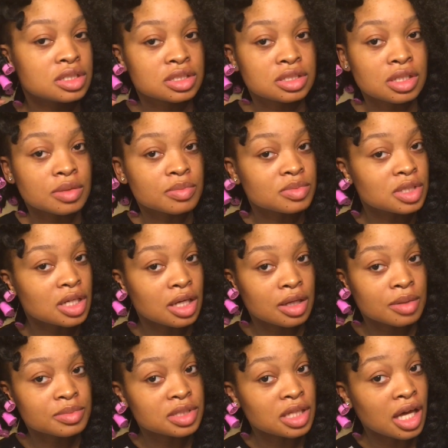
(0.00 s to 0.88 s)

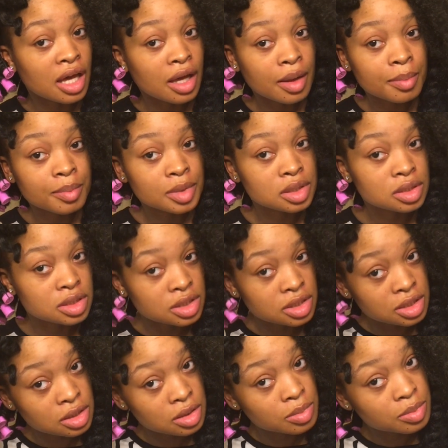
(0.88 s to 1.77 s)
Sometimes I miss
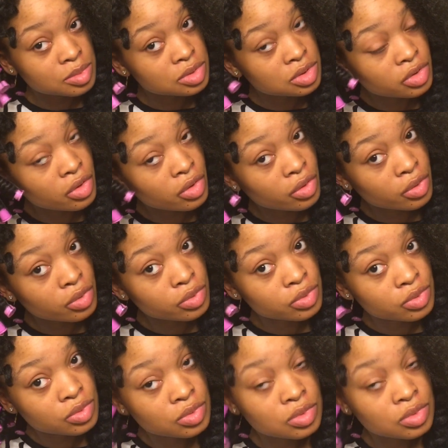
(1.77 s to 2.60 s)
them, so